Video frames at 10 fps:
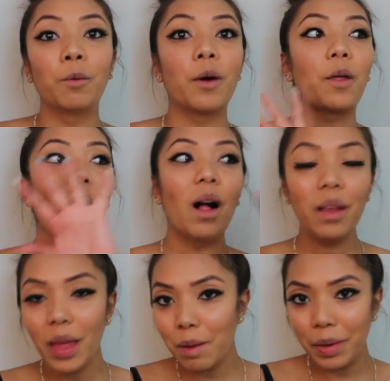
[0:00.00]
with all
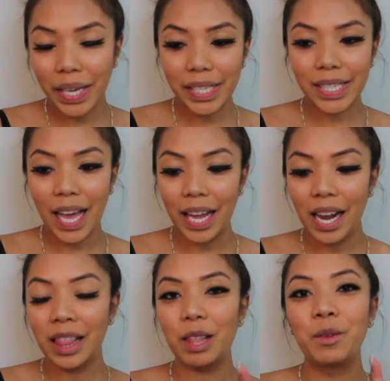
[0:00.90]
of that being said,
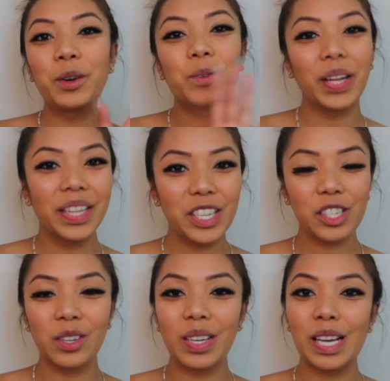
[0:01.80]
let me quickly
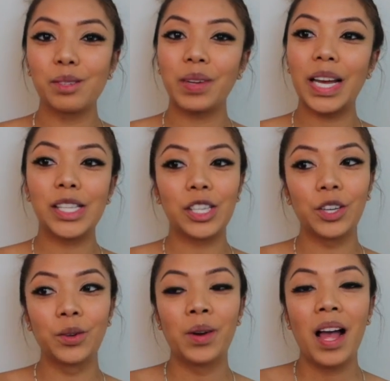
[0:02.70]
show you guys what I
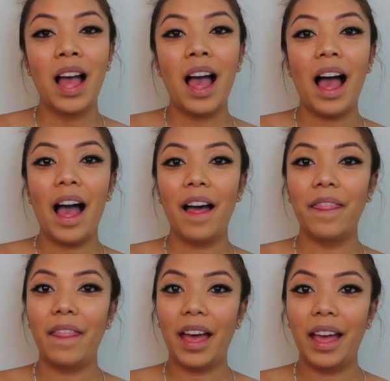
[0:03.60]
do,
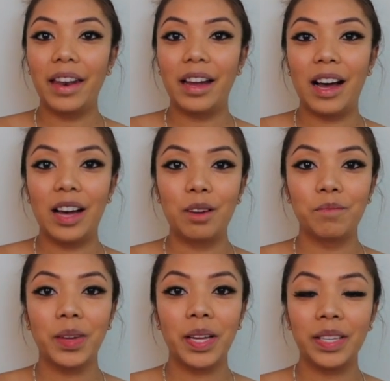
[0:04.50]
and
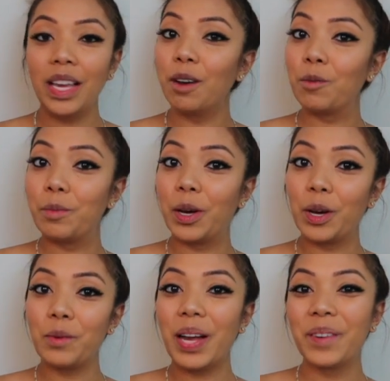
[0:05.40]
then yeah, we'll be
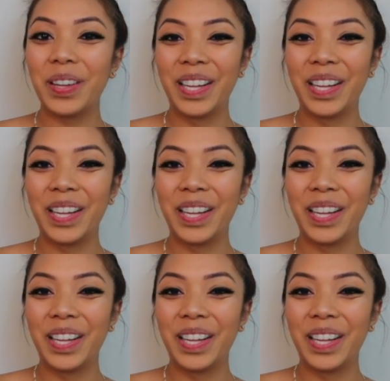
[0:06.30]
on our way.